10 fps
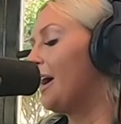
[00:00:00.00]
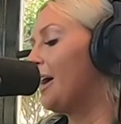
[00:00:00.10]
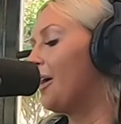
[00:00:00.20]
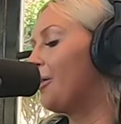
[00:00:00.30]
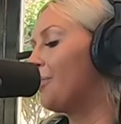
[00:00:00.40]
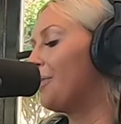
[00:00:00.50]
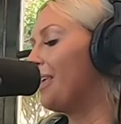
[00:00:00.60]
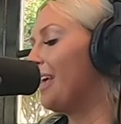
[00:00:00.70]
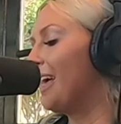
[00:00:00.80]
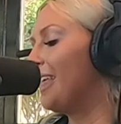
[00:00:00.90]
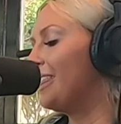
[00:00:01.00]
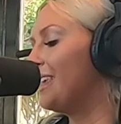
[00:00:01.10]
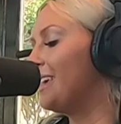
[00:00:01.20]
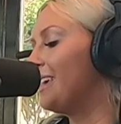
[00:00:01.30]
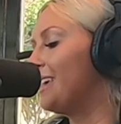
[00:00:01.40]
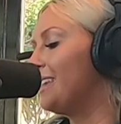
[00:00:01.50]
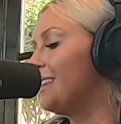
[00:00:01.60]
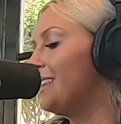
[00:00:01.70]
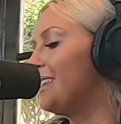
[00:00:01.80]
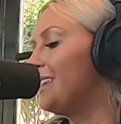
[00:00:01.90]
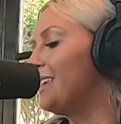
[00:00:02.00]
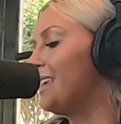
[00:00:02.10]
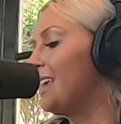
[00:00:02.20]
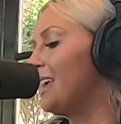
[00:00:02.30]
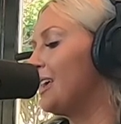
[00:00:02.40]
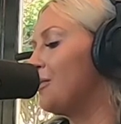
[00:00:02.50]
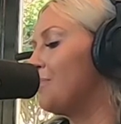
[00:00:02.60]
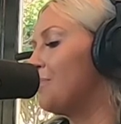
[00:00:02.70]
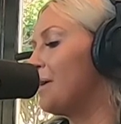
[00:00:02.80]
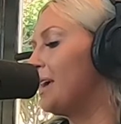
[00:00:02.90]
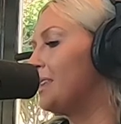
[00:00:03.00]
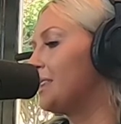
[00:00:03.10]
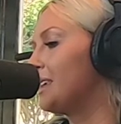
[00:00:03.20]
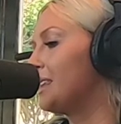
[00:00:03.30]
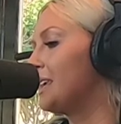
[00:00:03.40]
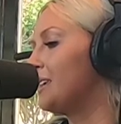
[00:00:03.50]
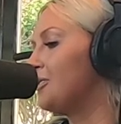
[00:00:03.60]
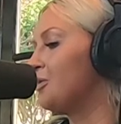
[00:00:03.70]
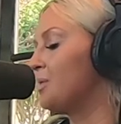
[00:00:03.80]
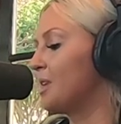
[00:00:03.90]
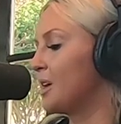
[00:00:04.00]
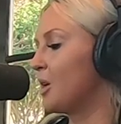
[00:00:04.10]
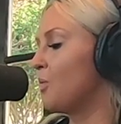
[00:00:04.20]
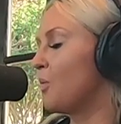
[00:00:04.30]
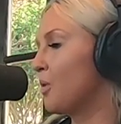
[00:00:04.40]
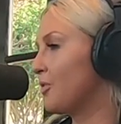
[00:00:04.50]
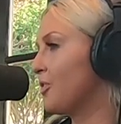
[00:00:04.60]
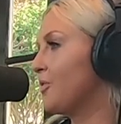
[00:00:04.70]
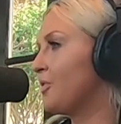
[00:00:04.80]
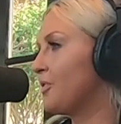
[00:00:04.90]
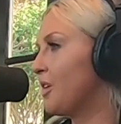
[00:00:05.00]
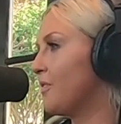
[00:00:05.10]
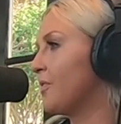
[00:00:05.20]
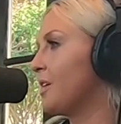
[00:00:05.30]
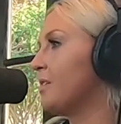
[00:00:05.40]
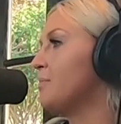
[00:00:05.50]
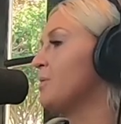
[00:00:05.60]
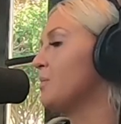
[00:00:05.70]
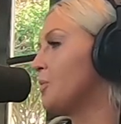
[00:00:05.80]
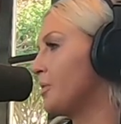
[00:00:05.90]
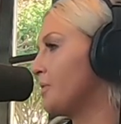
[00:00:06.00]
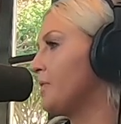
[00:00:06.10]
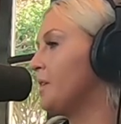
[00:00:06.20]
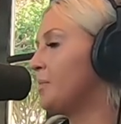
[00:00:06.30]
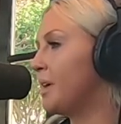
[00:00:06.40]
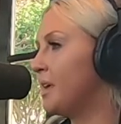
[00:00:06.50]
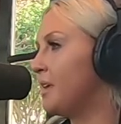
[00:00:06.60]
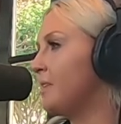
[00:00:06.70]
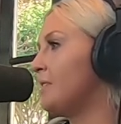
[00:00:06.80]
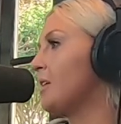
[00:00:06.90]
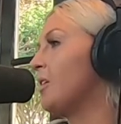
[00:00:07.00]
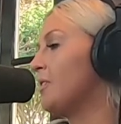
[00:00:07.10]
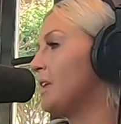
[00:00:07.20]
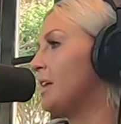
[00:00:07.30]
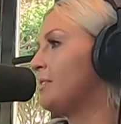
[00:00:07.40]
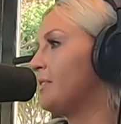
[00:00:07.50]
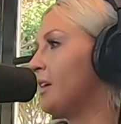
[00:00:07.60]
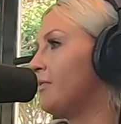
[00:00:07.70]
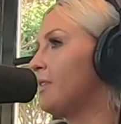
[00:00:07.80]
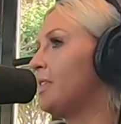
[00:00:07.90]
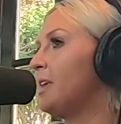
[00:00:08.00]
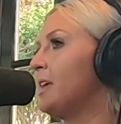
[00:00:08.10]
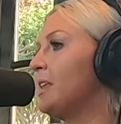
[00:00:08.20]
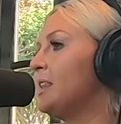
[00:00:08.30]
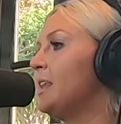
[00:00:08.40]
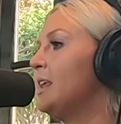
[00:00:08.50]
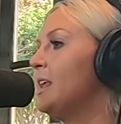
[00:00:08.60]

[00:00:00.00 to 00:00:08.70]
um, and then mainly like doing like award shows and stuff like Billboards, VMAs, all of that stuff, and then